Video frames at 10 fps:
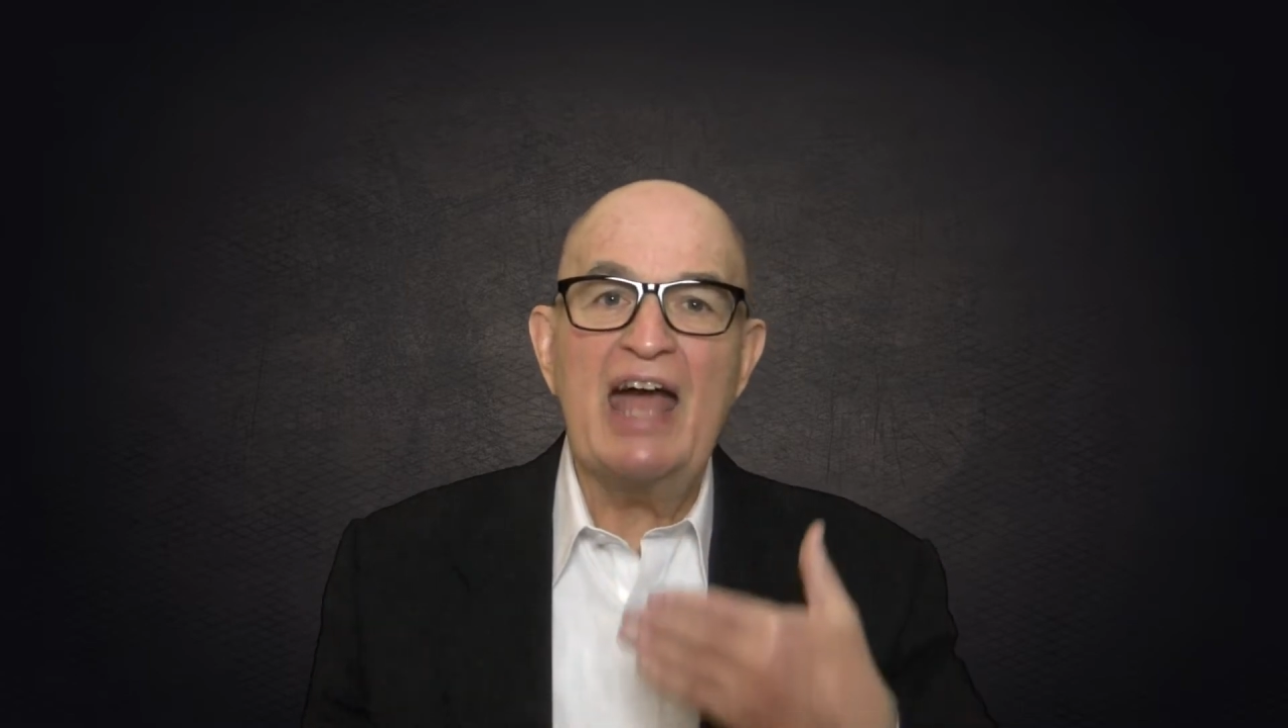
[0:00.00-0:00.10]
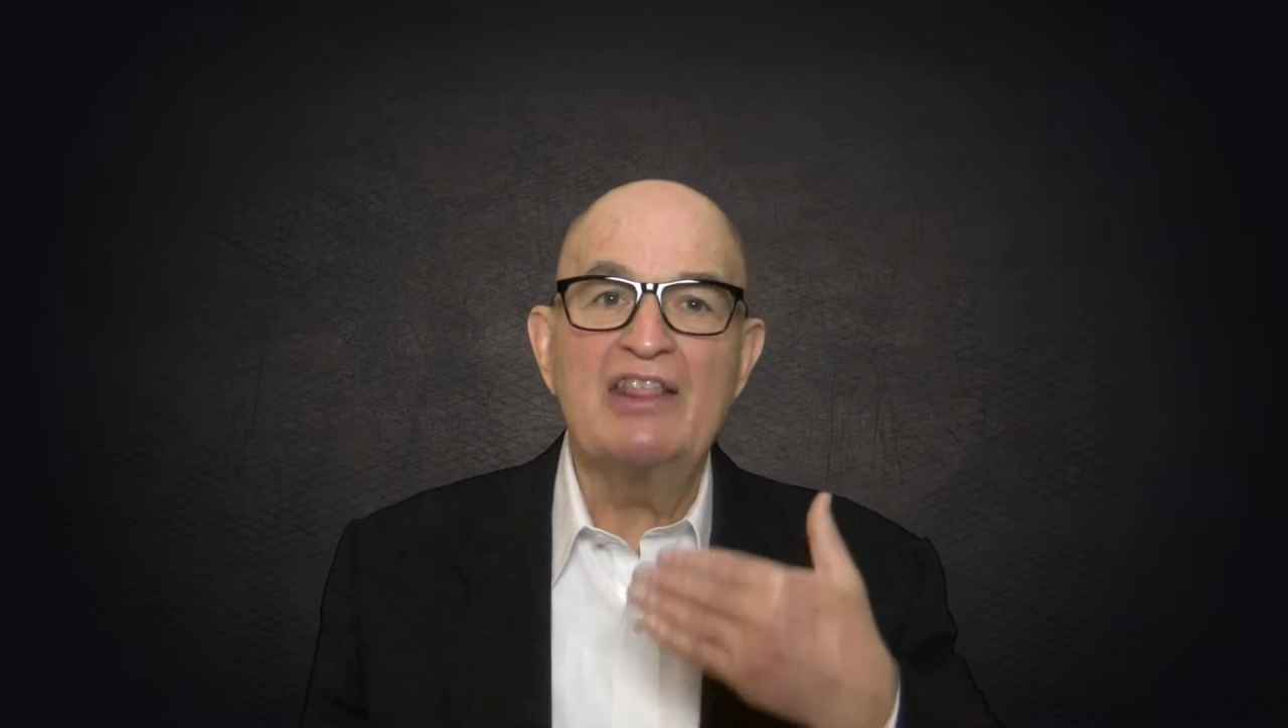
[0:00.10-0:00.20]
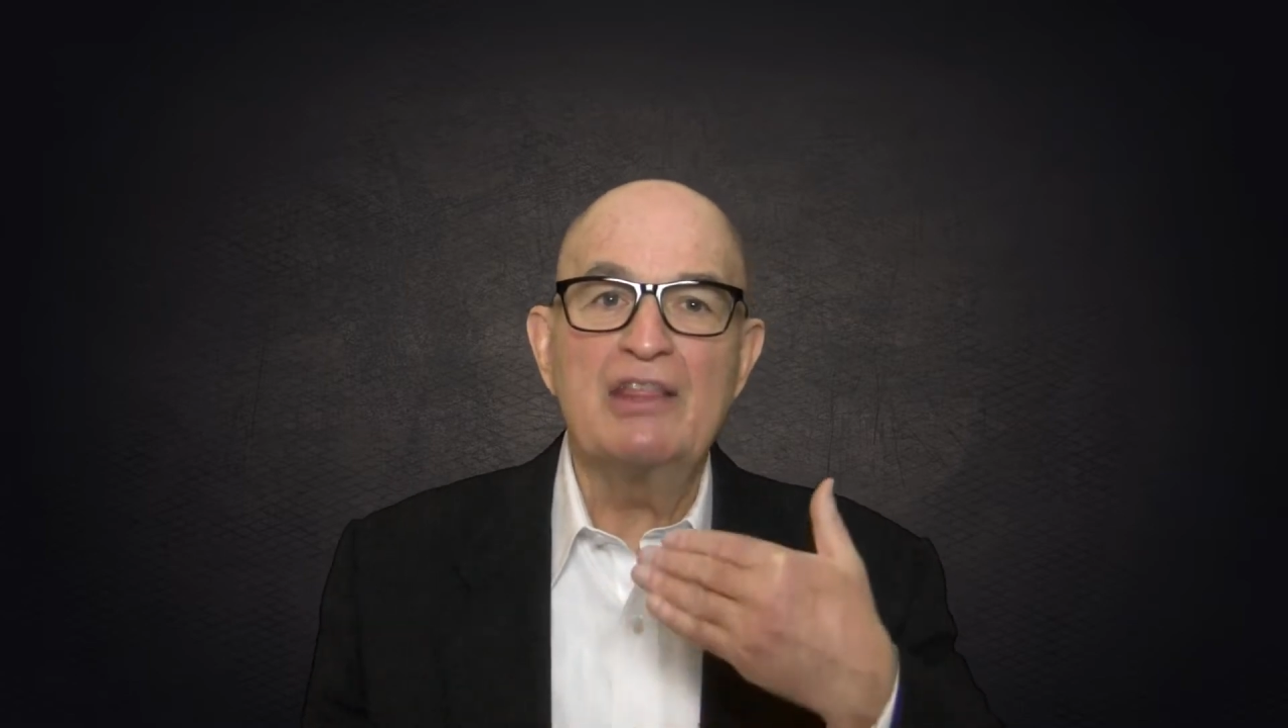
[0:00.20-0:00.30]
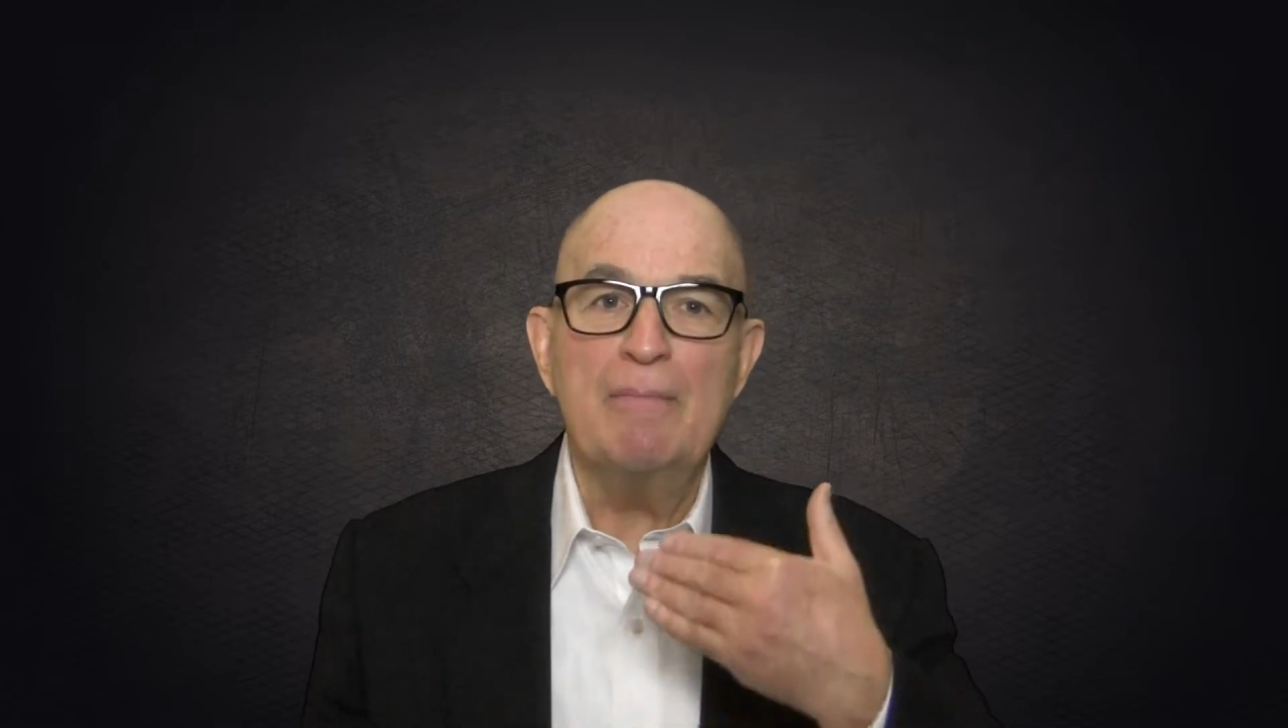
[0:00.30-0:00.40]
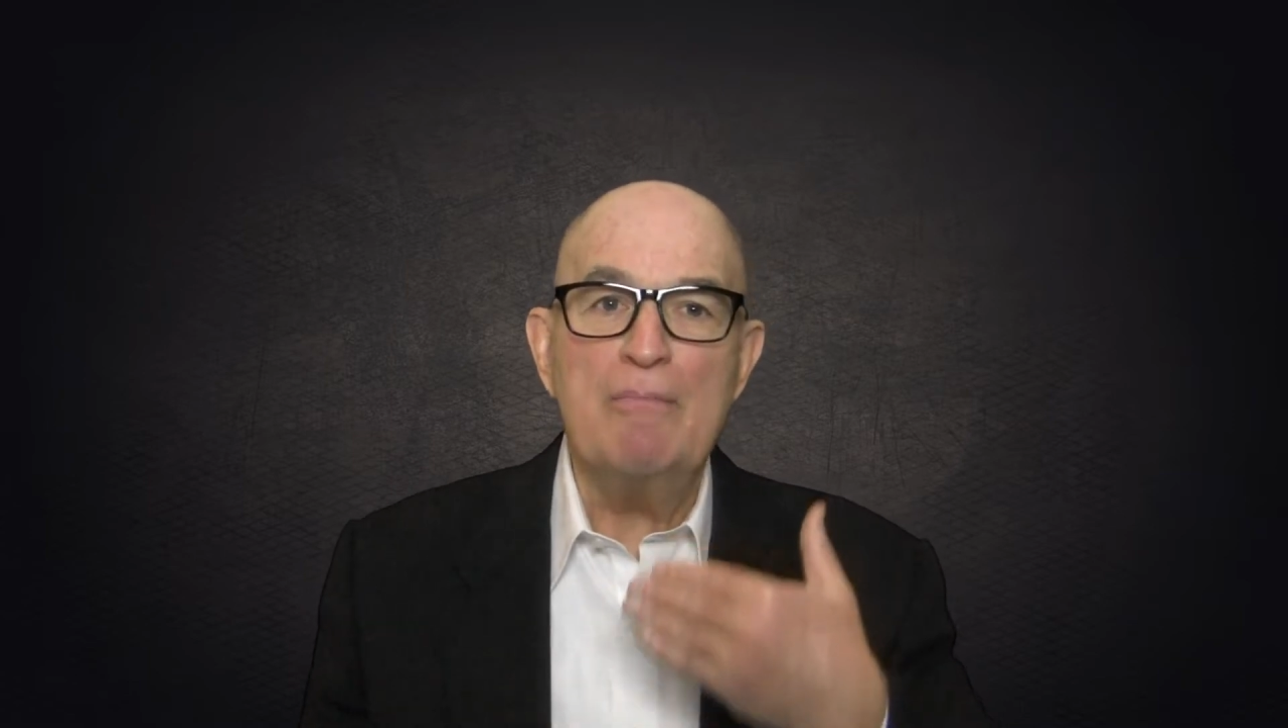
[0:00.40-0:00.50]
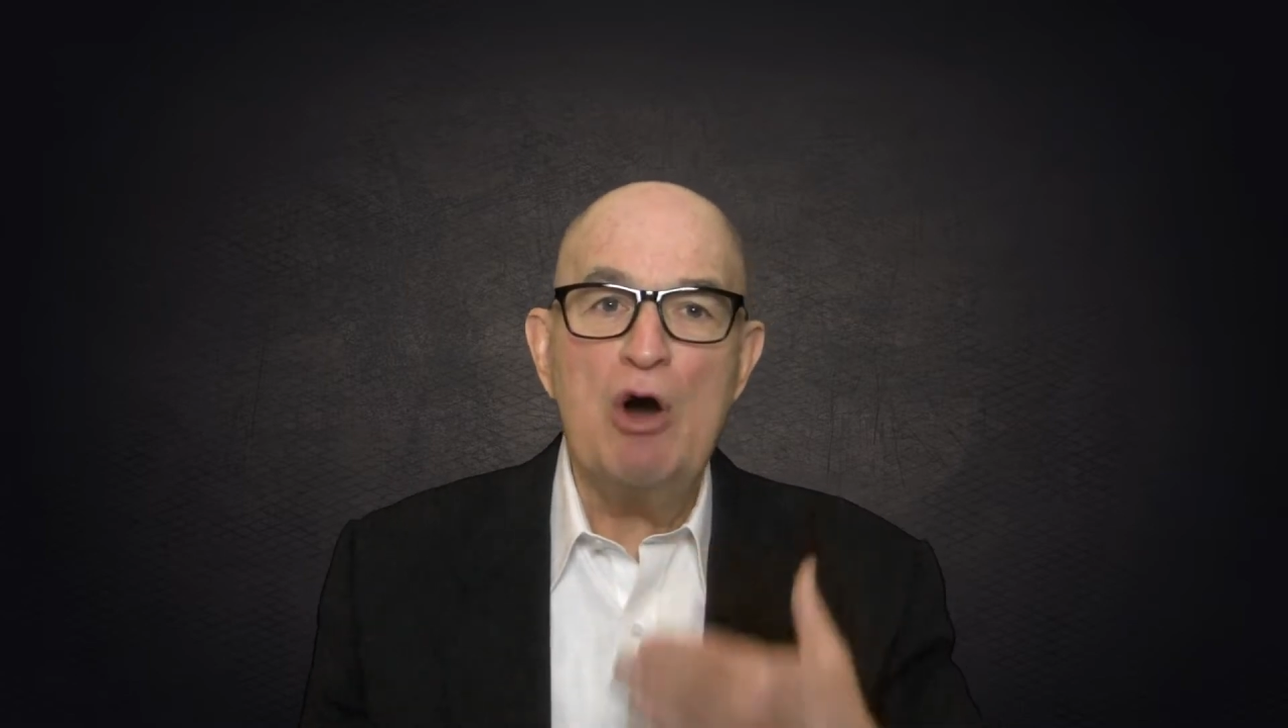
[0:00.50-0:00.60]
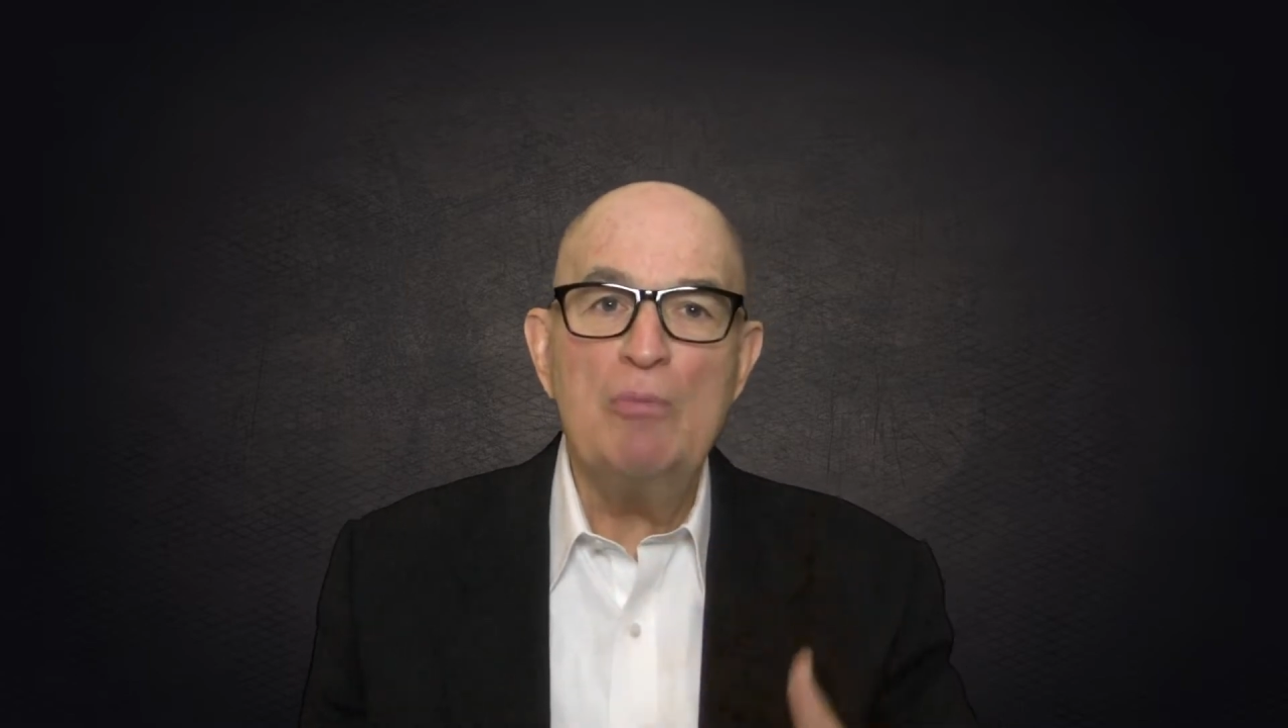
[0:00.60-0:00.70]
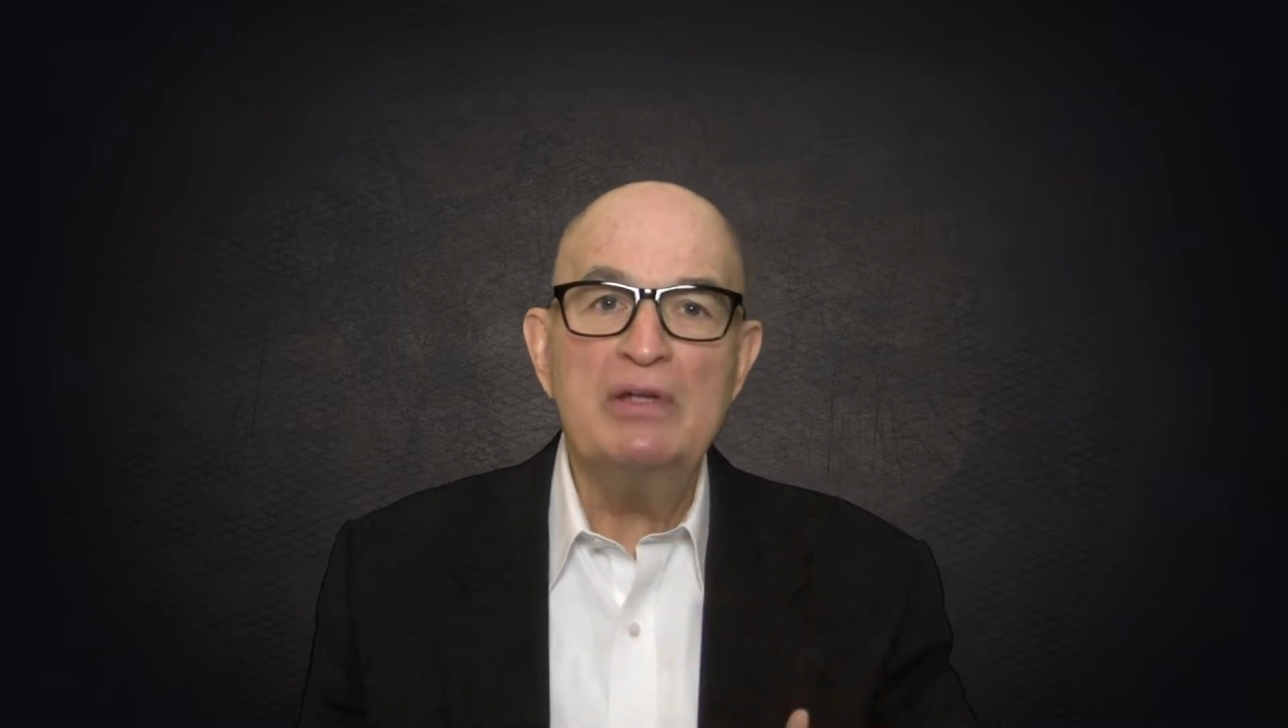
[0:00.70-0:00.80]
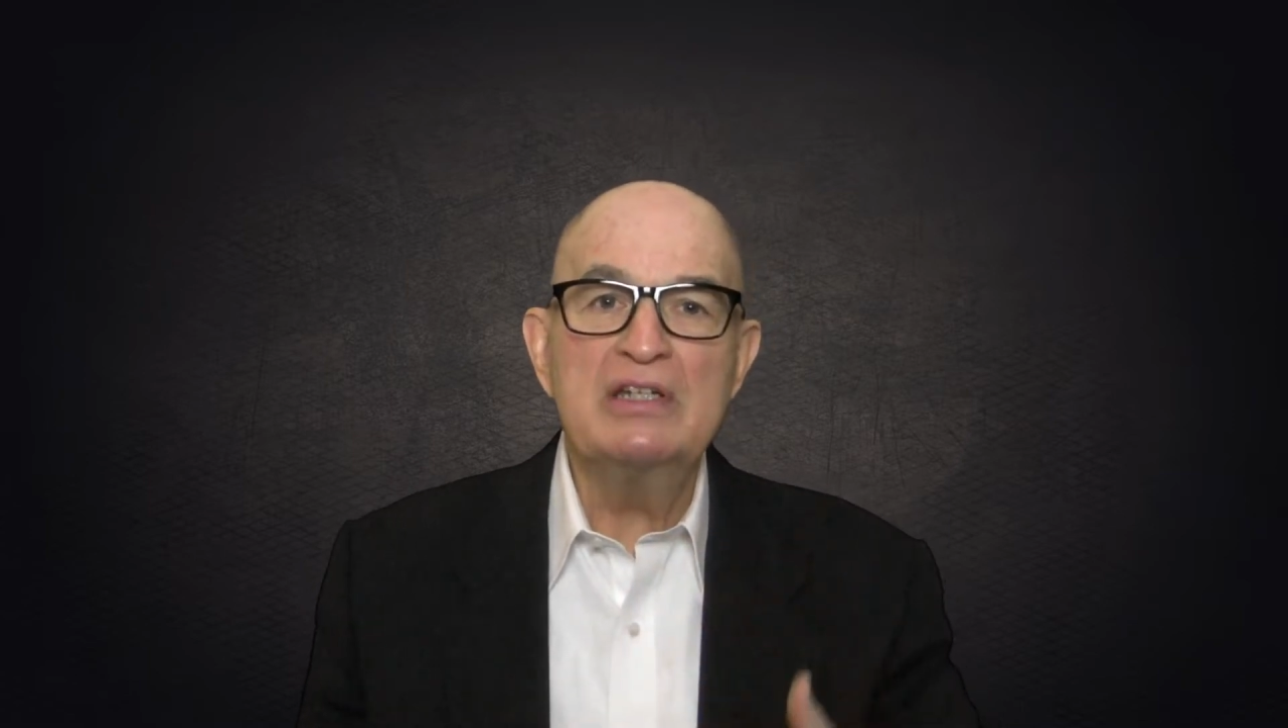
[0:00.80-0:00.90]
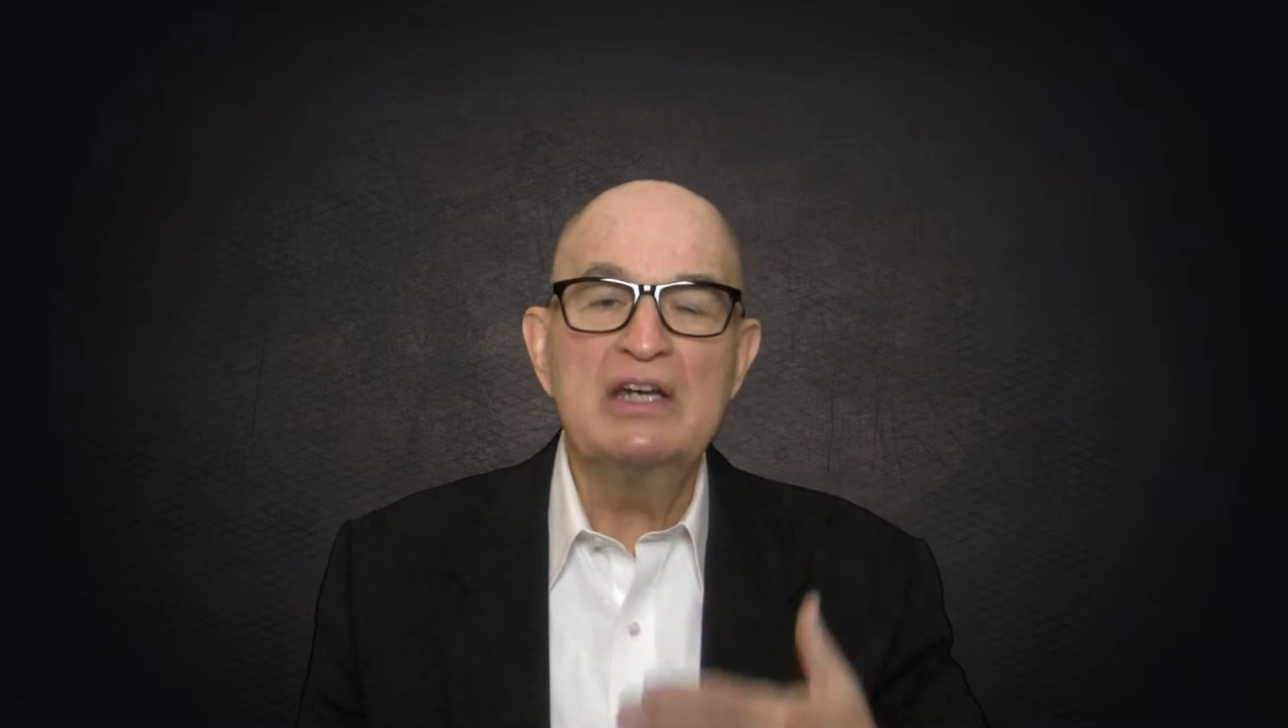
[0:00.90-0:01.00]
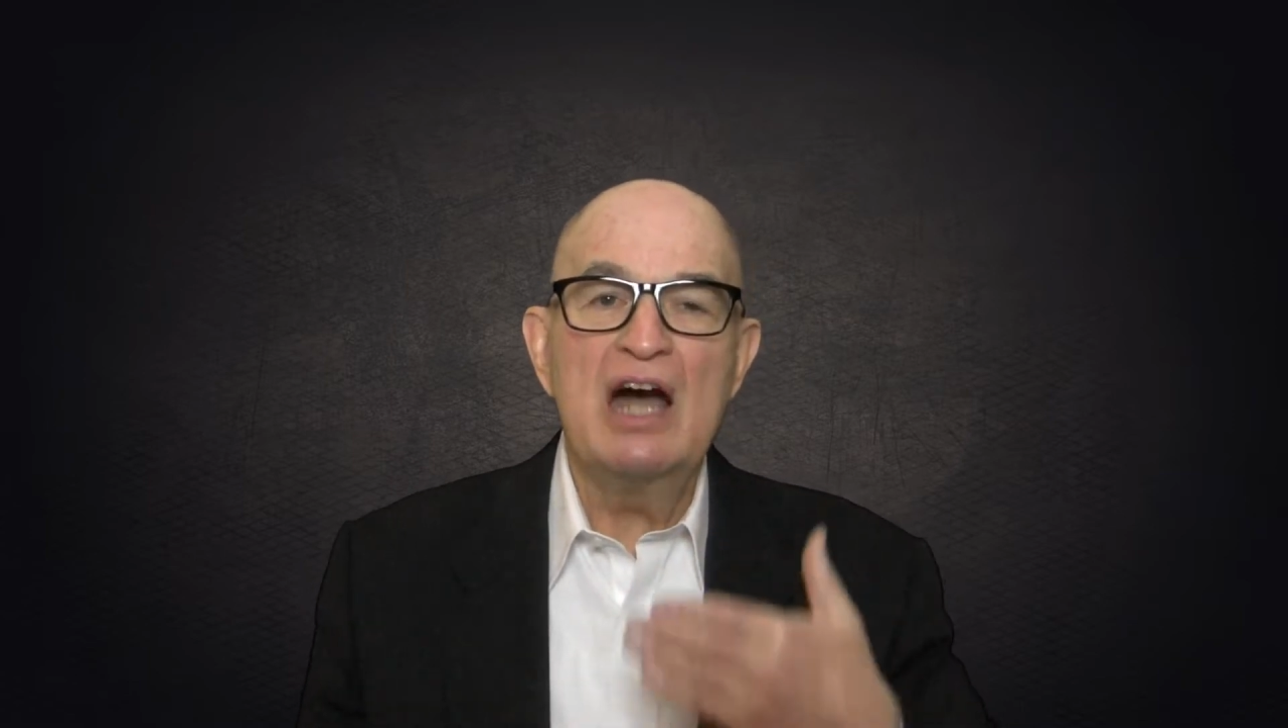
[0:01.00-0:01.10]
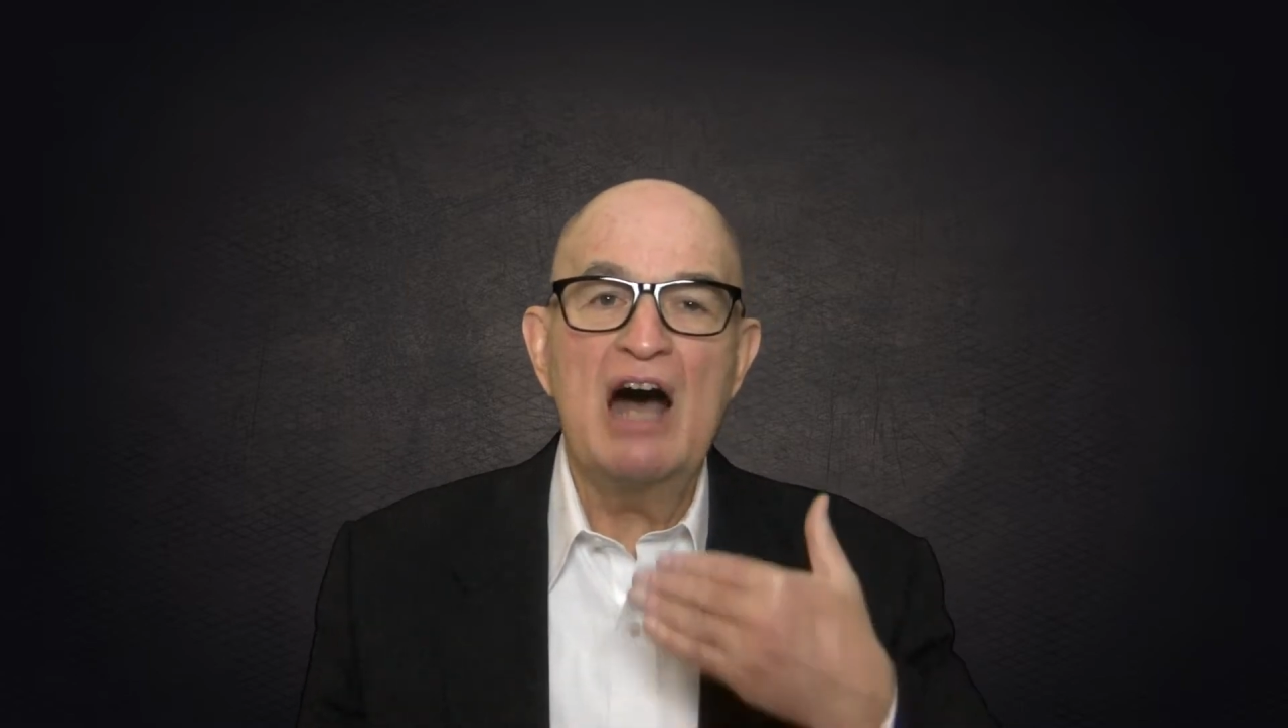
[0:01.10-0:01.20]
at the moment